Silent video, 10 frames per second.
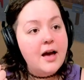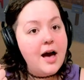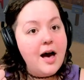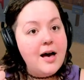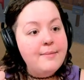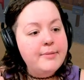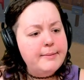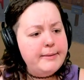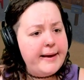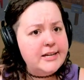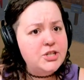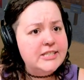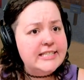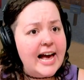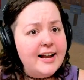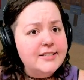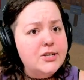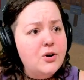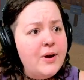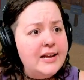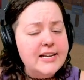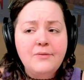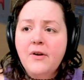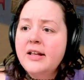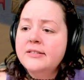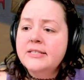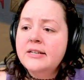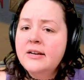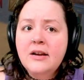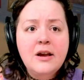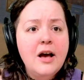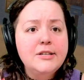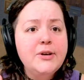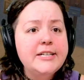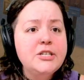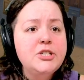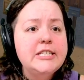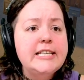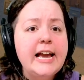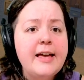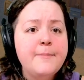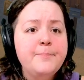Um, but I'll be back in just a sec. So hang tight, friends. I'll see you guys in just a second.